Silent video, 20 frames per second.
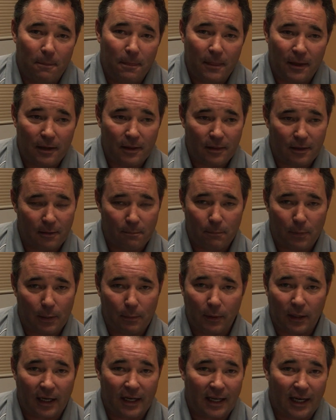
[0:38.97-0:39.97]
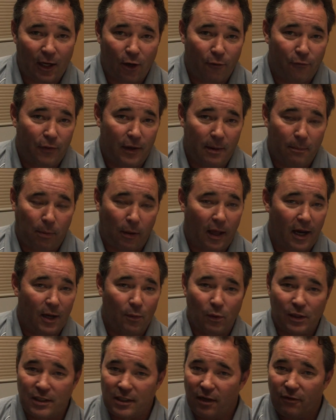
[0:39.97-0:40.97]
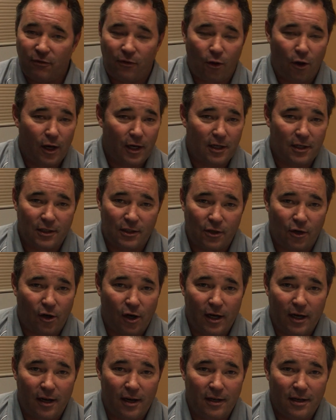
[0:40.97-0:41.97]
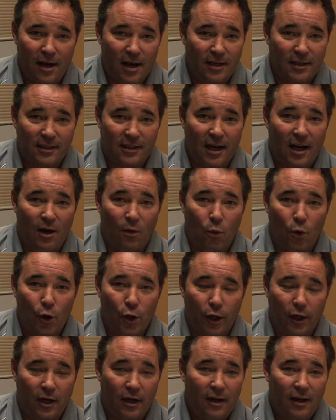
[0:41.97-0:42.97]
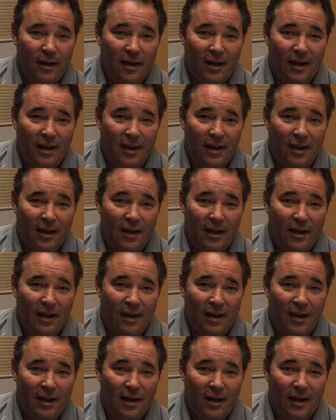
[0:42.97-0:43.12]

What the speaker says: that people are going to get off their plane once they fly into site and start work.